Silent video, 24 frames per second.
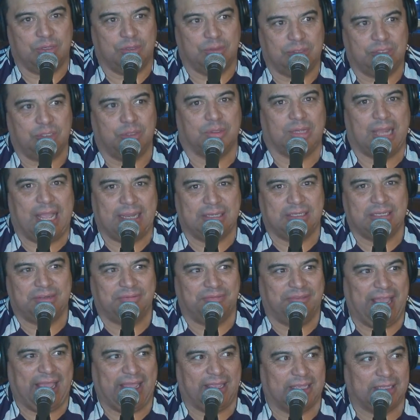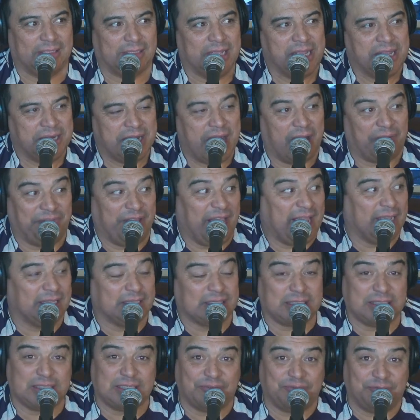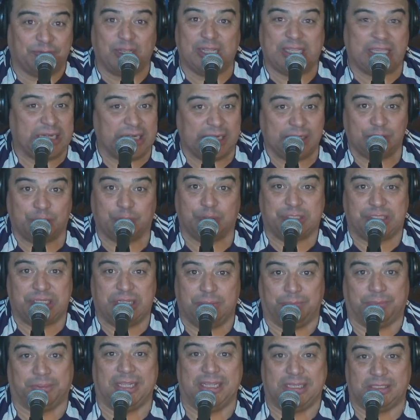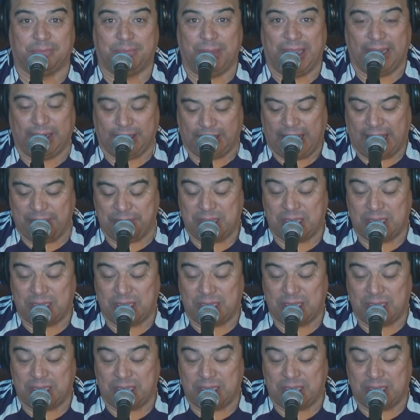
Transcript: So you land in Vegas. Now Vegas is a fucking interesting place, man.